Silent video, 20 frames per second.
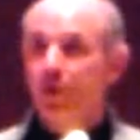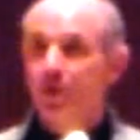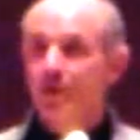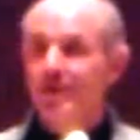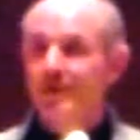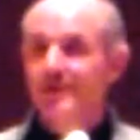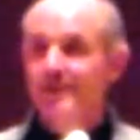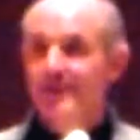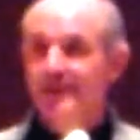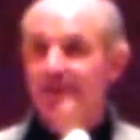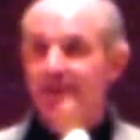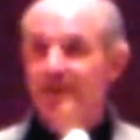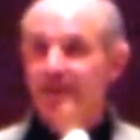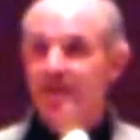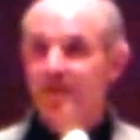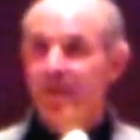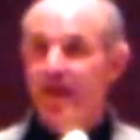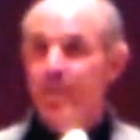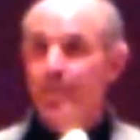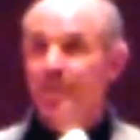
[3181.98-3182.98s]
world
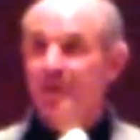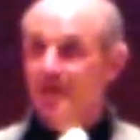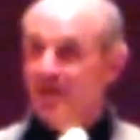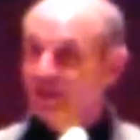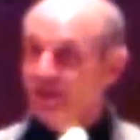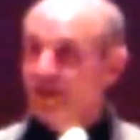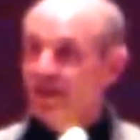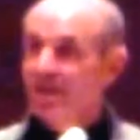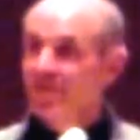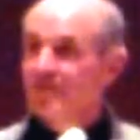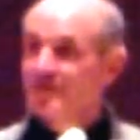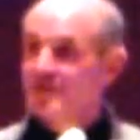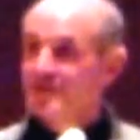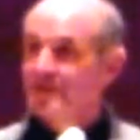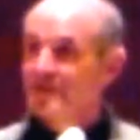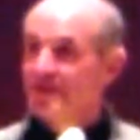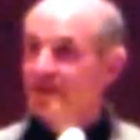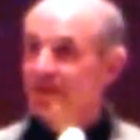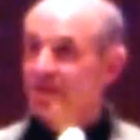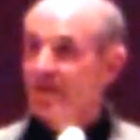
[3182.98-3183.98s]
that
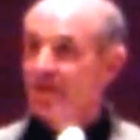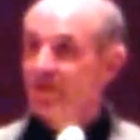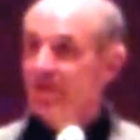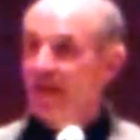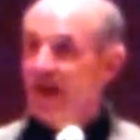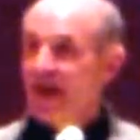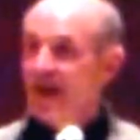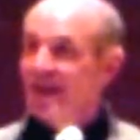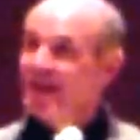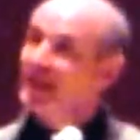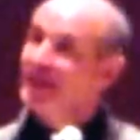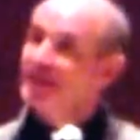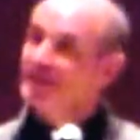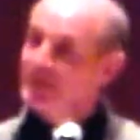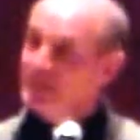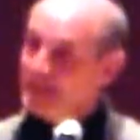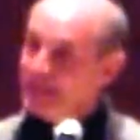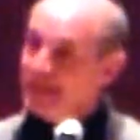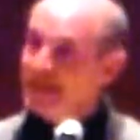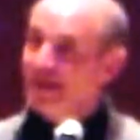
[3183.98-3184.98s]
believes that
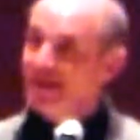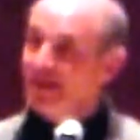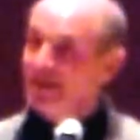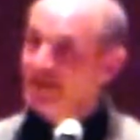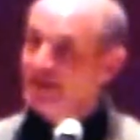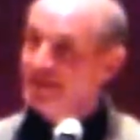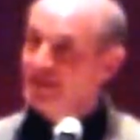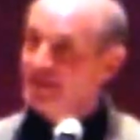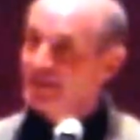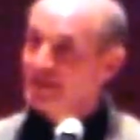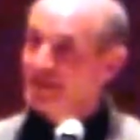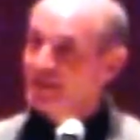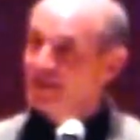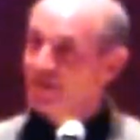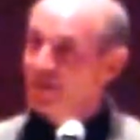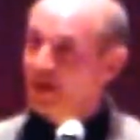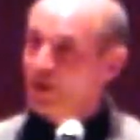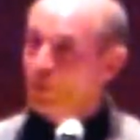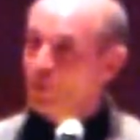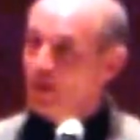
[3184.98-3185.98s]
indeed
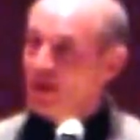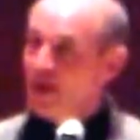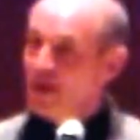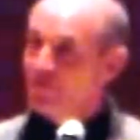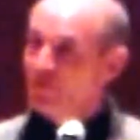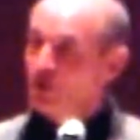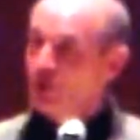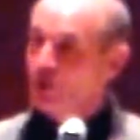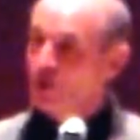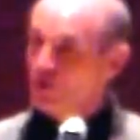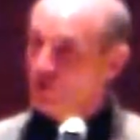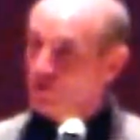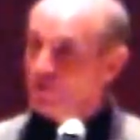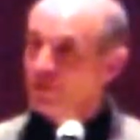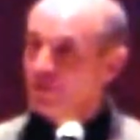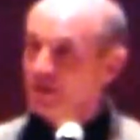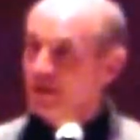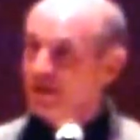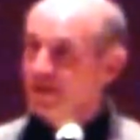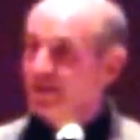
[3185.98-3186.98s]
that we have an
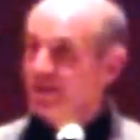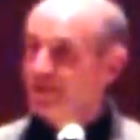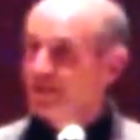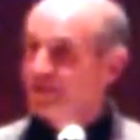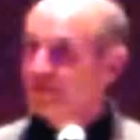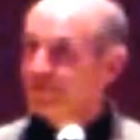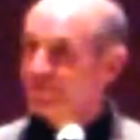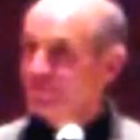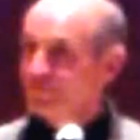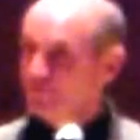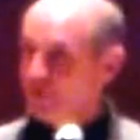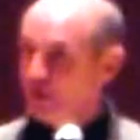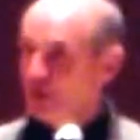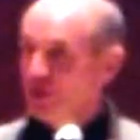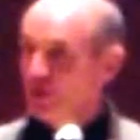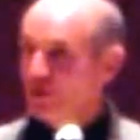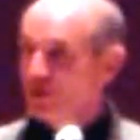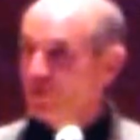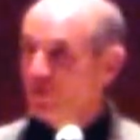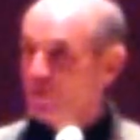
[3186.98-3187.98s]
earthly
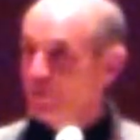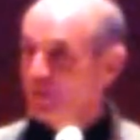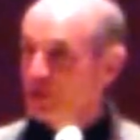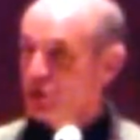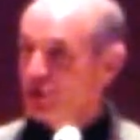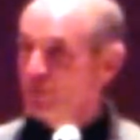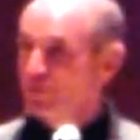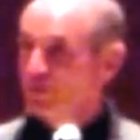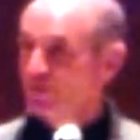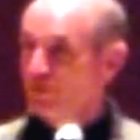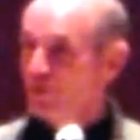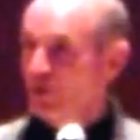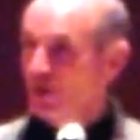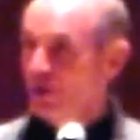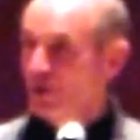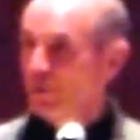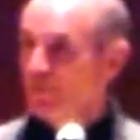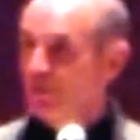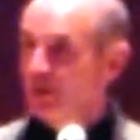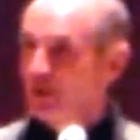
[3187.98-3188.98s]
figure, the Bishop of
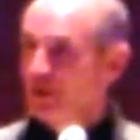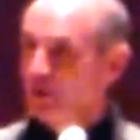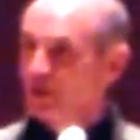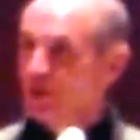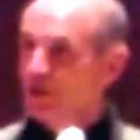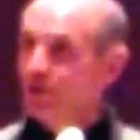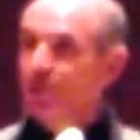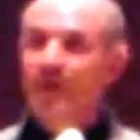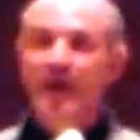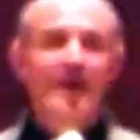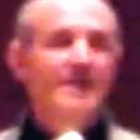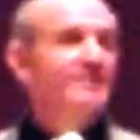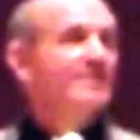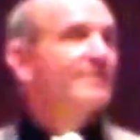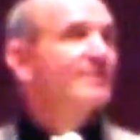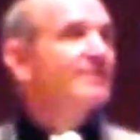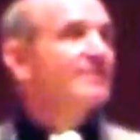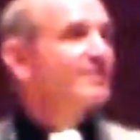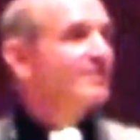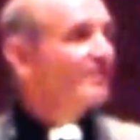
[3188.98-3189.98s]
Rome, who
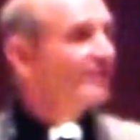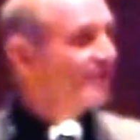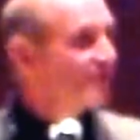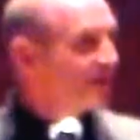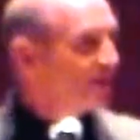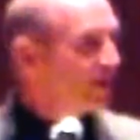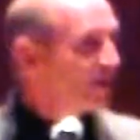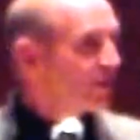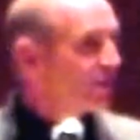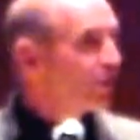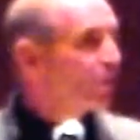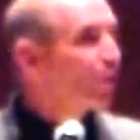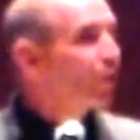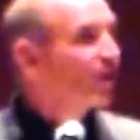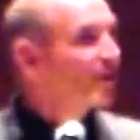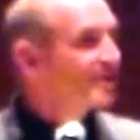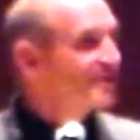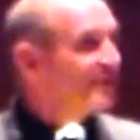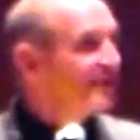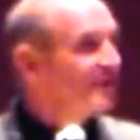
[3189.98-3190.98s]
has this
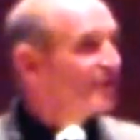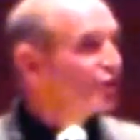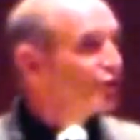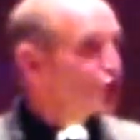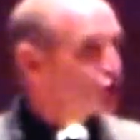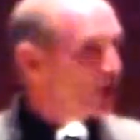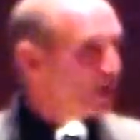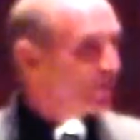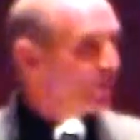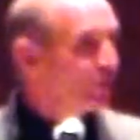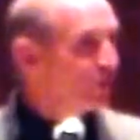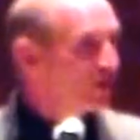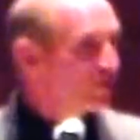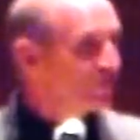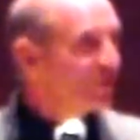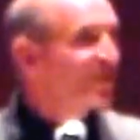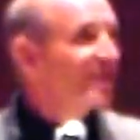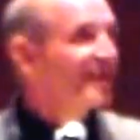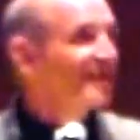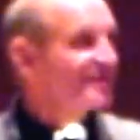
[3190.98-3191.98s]
authority to shepherd
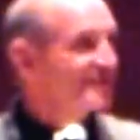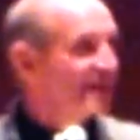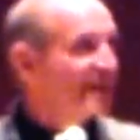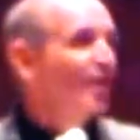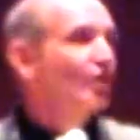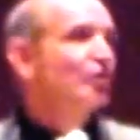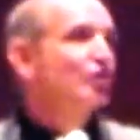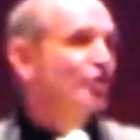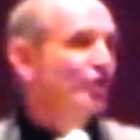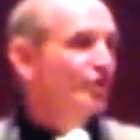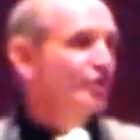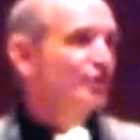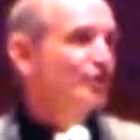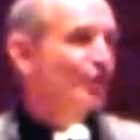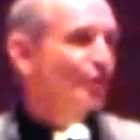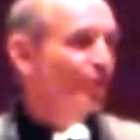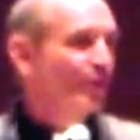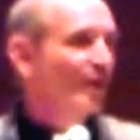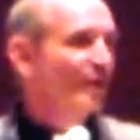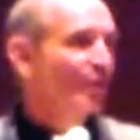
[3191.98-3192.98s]
over the entire
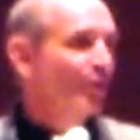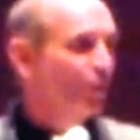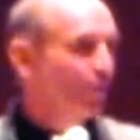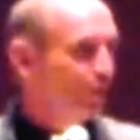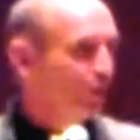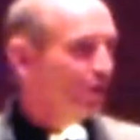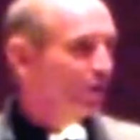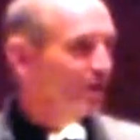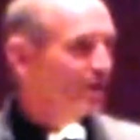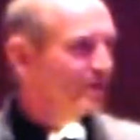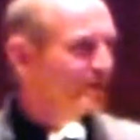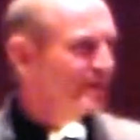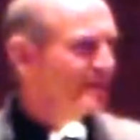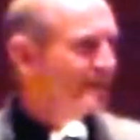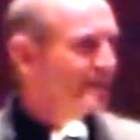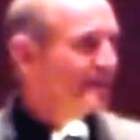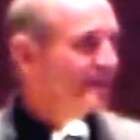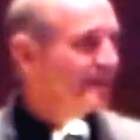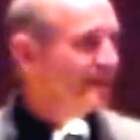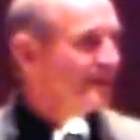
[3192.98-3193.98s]
church throughout the world.
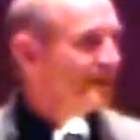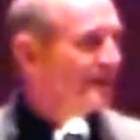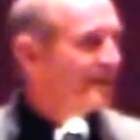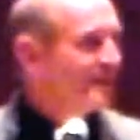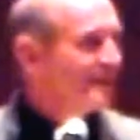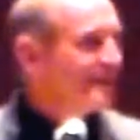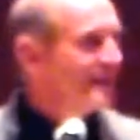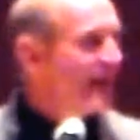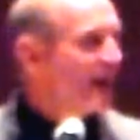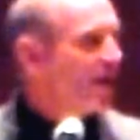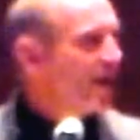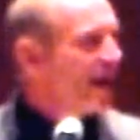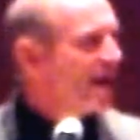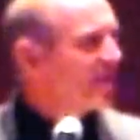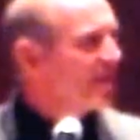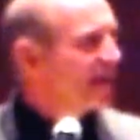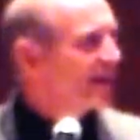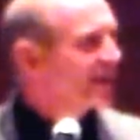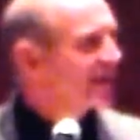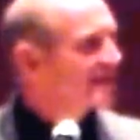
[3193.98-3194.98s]
Now,
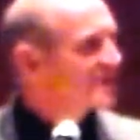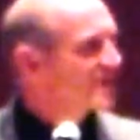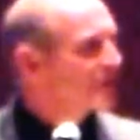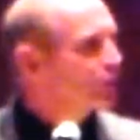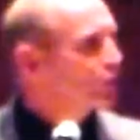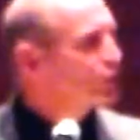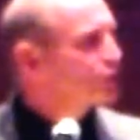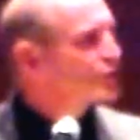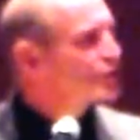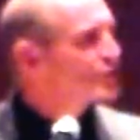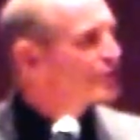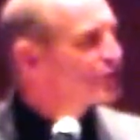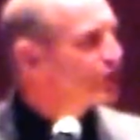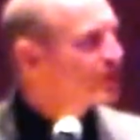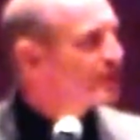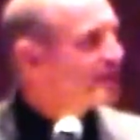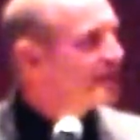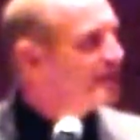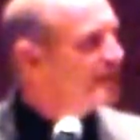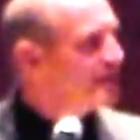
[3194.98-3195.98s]
how that gets
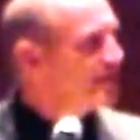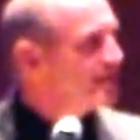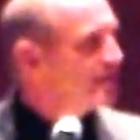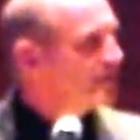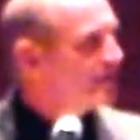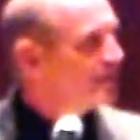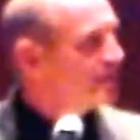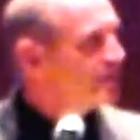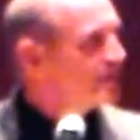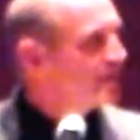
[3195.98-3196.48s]
understood